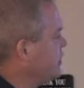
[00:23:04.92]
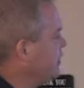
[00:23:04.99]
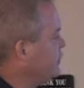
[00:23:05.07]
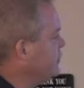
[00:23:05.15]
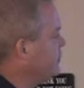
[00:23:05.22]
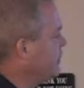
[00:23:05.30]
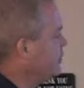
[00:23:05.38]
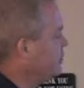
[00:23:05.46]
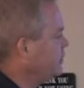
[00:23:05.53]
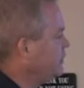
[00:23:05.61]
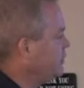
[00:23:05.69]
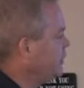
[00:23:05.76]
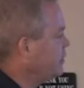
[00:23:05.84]
off the metal
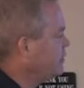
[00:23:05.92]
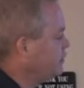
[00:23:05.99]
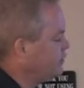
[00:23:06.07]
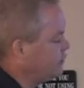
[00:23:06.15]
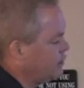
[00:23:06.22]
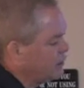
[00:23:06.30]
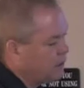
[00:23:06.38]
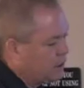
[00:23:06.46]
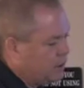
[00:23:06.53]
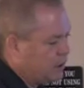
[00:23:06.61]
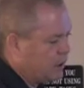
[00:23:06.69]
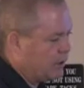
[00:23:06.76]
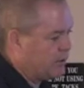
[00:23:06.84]
detector.
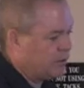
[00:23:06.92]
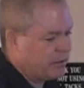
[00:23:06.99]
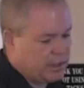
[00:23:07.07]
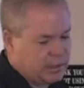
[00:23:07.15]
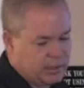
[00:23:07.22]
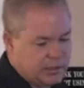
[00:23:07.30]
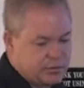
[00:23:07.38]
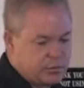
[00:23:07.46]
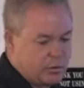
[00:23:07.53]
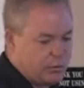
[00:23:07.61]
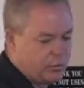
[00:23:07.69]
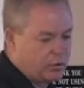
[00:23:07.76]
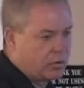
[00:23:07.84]
The other thing is,
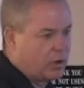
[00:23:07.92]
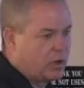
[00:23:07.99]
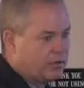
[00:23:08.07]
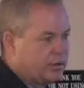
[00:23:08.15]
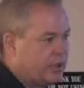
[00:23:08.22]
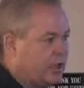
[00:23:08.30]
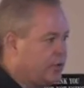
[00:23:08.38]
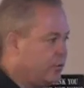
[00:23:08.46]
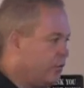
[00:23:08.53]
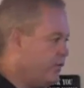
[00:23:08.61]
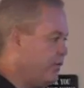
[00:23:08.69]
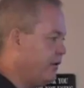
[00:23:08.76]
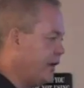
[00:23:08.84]
when we're all done and
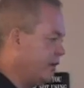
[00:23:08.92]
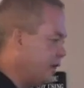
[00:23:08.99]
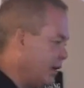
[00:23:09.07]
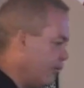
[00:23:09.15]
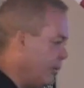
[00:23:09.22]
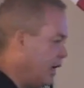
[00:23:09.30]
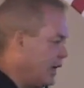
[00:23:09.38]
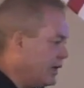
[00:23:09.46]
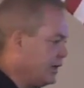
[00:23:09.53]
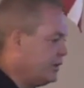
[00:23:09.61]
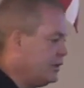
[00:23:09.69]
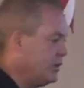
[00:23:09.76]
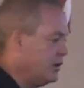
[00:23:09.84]
we find that
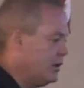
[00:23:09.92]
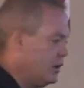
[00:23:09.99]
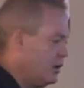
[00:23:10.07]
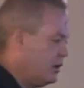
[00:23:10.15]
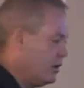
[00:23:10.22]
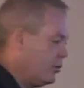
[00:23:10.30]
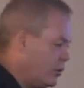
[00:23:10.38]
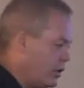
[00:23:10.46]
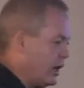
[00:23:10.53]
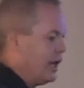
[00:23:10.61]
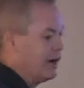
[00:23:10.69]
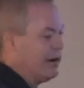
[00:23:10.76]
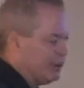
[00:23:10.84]
body, we're
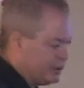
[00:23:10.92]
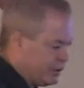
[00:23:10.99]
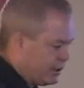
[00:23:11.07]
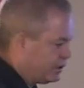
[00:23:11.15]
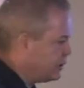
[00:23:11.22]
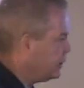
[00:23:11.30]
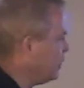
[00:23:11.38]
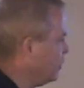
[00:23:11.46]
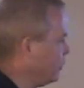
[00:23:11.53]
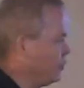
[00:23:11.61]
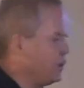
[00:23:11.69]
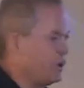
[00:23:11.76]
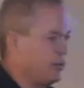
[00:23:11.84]
not all done. We
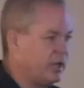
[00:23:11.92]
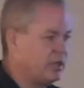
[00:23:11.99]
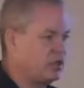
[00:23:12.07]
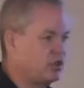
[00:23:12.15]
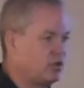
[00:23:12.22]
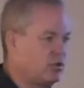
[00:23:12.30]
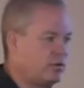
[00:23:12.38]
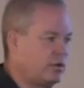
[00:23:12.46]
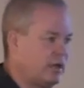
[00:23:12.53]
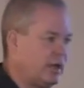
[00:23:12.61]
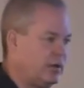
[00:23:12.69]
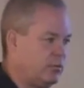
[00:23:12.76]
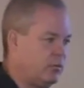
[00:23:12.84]
want to make sure
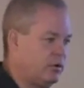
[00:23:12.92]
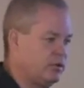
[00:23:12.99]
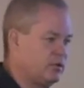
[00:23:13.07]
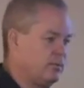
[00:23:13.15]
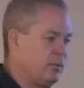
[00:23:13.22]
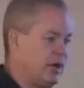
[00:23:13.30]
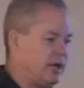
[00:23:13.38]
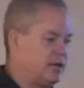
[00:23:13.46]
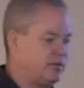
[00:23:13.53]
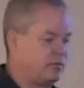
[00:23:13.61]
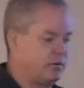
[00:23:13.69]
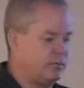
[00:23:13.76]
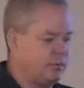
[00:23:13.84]
that once the
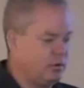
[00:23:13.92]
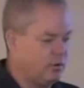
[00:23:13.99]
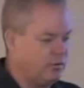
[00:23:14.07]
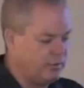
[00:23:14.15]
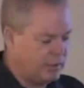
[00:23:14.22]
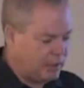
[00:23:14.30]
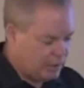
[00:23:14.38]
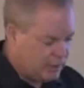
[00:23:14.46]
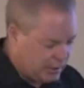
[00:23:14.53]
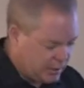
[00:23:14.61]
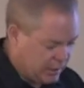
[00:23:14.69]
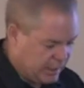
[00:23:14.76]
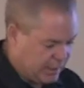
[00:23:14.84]
body's removed,
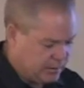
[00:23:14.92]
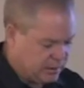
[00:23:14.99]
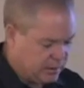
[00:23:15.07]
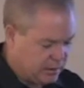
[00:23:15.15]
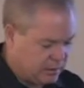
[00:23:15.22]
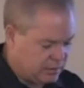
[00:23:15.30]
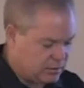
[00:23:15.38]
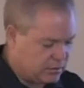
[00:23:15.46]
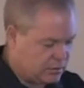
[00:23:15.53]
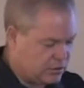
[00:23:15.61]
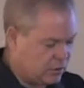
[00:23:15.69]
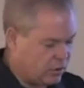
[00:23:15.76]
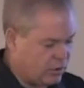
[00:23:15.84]
that the
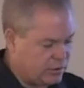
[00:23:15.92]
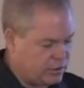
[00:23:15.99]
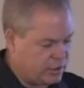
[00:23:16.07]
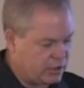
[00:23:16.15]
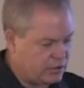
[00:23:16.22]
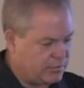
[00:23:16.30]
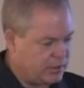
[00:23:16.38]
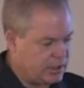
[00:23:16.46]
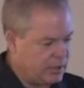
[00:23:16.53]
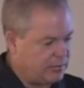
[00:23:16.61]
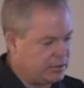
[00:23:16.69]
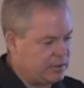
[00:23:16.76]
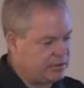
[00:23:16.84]
soil starts
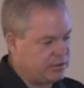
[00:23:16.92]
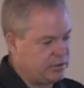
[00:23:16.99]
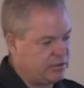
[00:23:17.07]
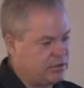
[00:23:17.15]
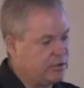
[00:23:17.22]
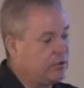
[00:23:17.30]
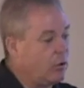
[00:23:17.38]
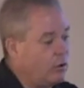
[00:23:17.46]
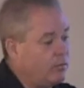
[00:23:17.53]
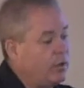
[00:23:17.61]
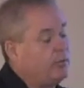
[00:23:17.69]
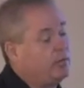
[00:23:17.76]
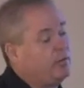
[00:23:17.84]
becoming consistent, or
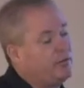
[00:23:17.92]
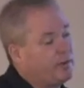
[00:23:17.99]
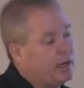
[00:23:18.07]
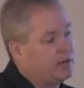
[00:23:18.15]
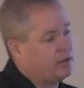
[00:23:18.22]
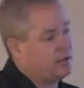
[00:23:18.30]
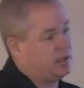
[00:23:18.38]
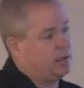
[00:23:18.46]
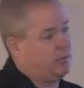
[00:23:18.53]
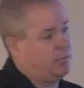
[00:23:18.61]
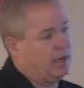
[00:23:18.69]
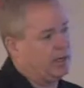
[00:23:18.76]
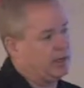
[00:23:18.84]
maybe we've got a
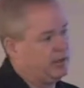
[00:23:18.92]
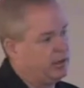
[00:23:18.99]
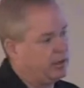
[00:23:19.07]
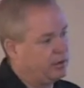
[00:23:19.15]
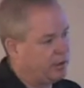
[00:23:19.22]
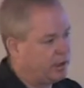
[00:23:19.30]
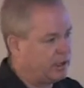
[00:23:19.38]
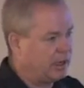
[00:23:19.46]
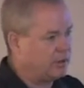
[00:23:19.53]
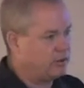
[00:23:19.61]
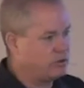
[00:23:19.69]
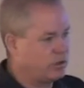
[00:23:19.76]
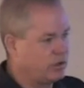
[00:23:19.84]
second body there, and I'll
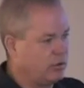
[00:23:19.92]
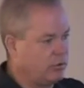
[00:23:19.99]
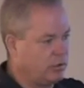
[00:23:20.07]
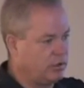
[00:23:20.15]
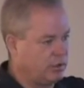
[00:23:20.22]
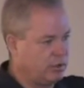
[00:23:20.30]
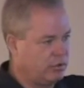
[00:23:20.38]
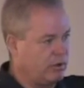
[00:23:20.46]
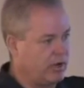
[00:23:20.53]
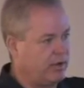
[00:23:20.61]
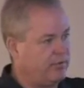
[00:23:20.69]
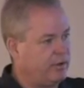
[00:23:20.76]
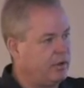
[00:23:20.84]
usually go into the
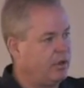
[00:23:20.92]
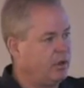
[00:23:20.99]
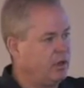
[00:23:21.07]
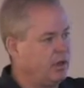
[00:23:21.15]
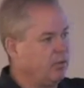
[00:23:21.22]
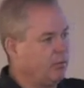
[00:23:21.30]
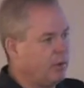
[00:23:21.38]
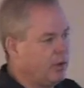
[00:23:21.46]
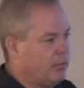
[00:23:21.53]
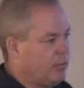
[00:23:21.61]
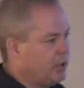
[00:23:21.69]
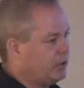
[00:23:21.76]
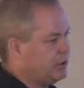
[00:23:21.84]
grave and run a
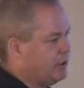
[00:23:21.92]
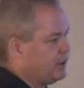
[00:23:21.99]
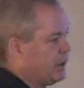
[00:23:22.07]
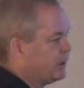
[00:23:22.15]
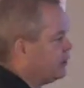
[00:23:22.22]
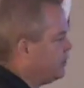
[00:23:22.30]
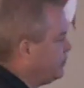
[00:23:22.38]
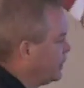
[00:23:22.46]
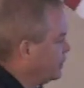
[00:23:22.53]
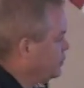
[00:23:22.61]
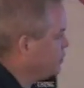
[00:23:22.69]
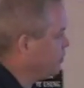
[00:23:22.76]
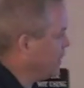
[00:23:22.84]
metal detector to
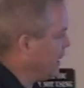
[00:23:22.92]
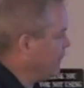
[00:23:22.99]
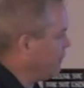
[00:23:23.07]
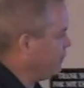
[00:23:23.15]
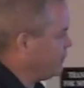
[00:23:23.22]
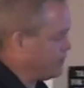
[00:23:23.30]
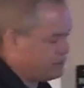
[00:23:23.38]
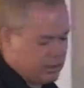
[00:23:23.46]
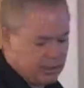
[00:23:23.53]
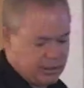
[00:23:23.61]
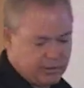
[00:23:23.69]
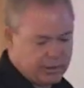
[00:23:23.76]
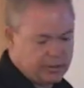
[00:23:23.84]
make sure we haven't missed
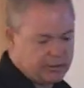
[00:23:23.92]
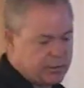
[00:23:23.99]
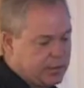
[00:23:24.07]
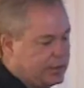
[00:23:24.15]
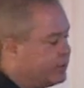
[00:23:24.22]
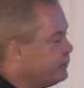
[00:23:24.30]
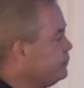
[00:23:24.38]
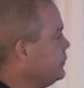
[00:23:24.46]
anything there.